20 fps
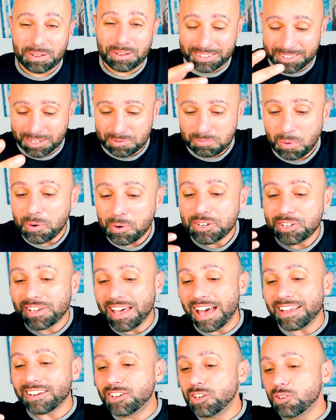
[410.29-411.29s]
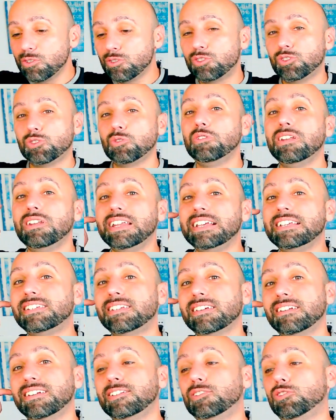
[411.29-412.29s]
The more you get used to
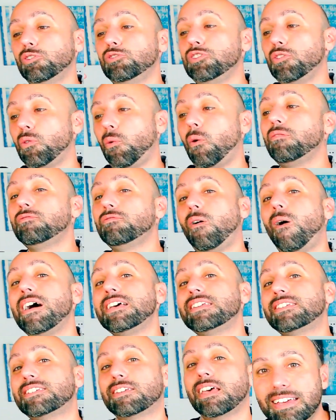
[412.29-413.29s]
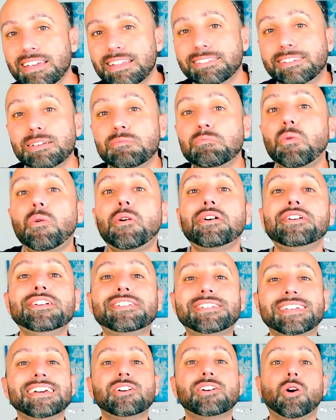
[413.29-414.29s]
listening to your own voice, the more you
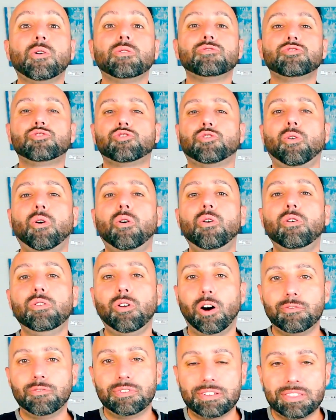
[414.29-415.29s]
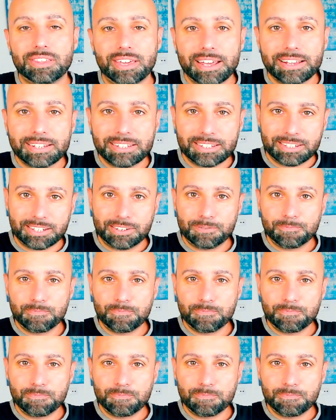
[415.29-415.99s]
take control over this.